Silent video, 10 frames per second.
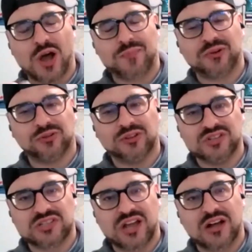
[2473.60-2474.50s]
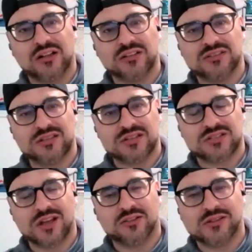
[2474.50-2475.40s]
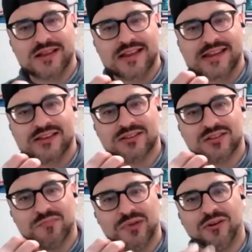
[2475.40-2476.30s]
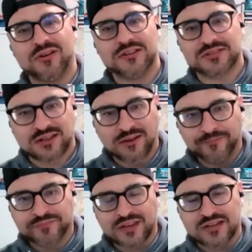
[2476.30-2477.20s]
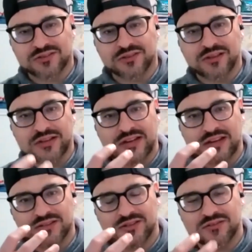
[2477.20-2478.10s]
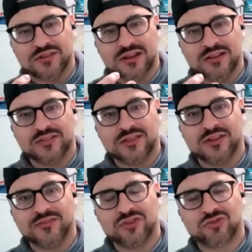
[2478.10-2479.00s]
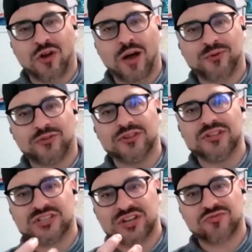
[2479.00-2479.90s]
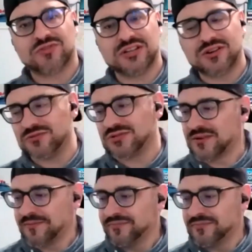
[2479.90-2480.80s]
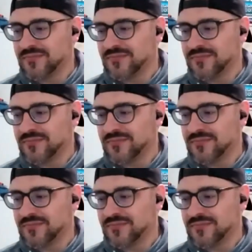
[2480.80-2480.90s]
tropical in style. It's it's not leaning into the bitterness. It's yeah. leaning into the the the tropical and citrusy notes.